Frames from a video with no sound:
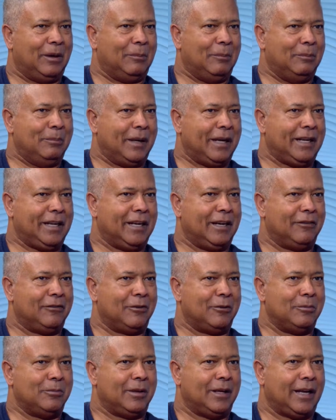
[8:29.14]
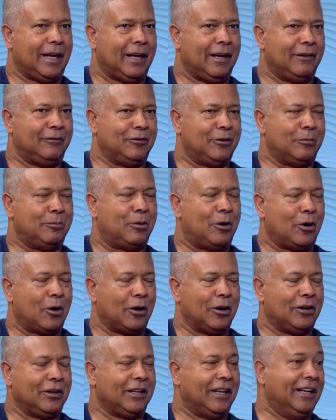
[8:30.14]
Many of them have
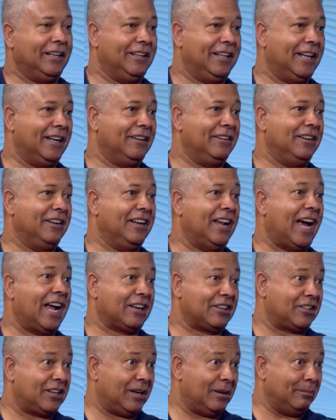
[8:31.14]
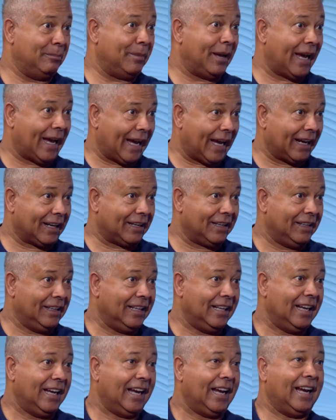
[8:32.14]
departed and then not come back,
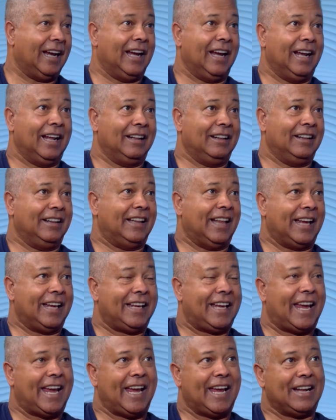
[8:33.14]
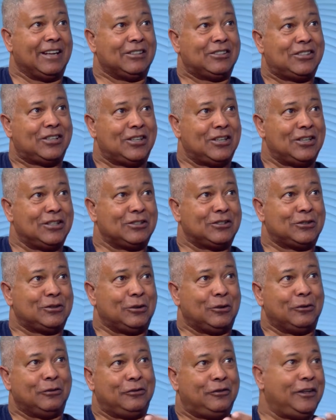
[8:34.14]
and they can't touch
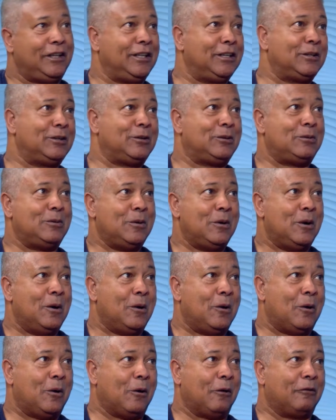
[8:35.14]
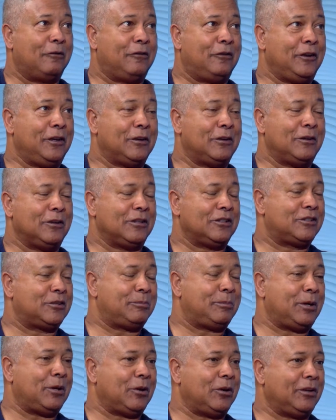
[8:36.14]
or feel the
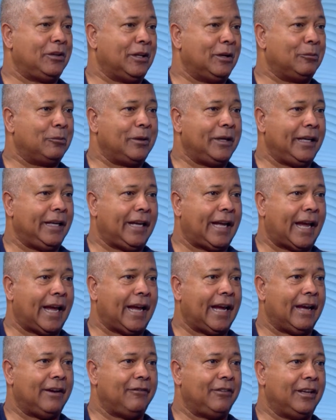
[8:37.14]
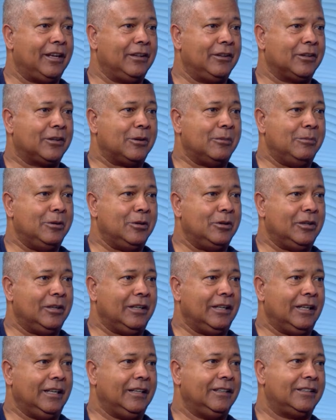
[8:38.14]
spirit that we have in the
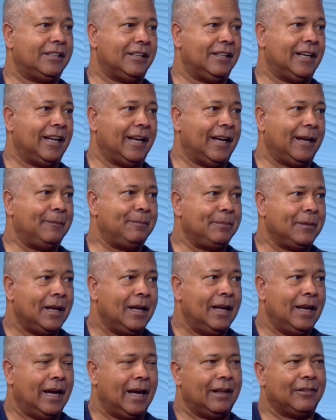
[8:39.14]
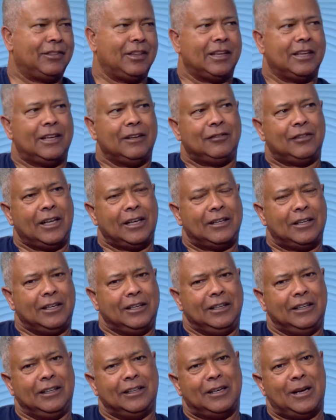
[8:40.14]
community today. I think if they
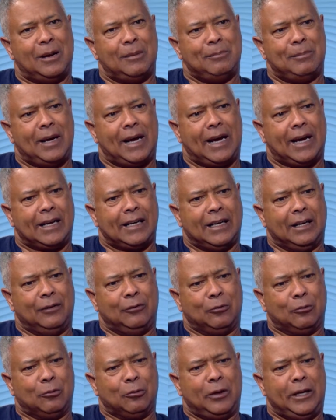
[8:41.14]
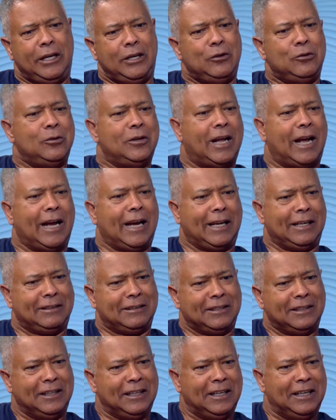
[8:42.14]
could come back and
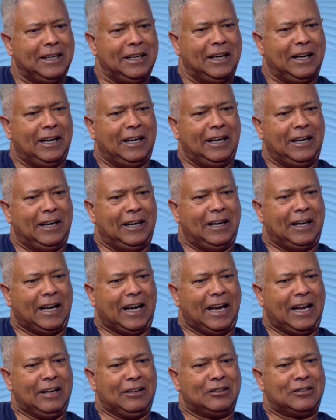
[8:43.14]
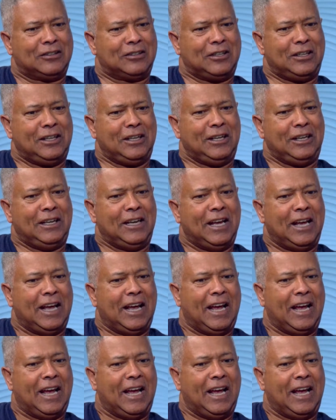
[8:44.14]
reunite and see